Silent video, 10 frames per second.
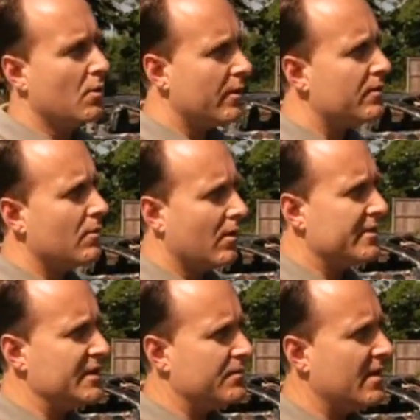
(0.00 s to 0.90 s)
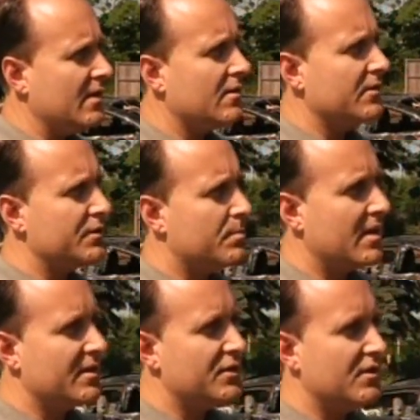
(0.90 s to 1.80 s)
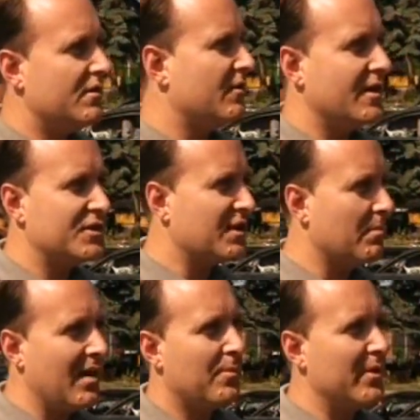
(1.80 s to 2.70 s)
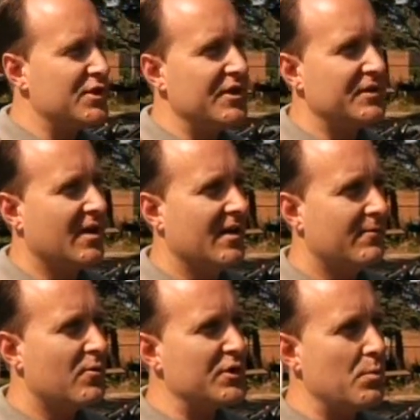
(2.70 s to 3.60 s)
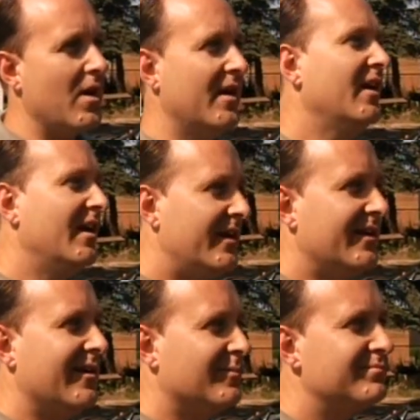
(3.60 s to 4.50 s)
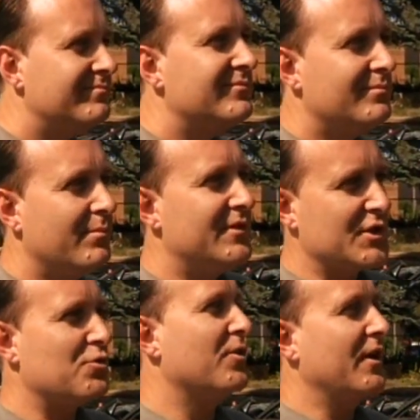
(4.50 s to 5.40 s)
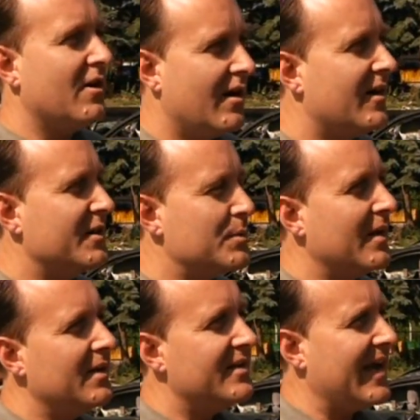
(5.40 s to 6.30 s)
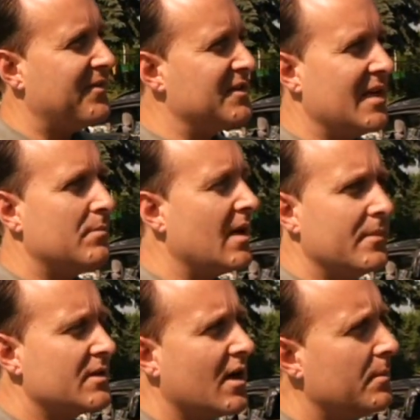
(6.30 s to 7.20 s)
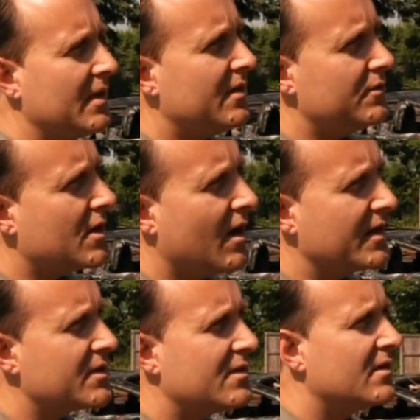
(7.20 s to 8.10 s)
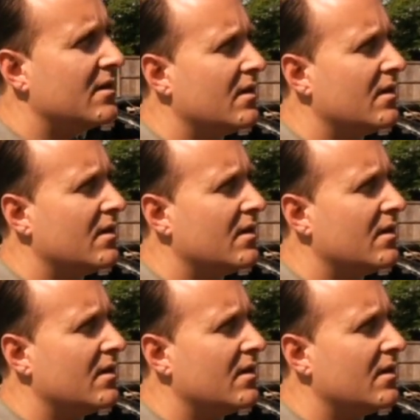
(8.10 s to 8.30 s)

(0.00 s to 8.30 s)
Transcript: also going through all these vehicles, because you're not just going to pop windshields on. Of course you want, destroyed cars, but at the same time it's got to be a huge cost.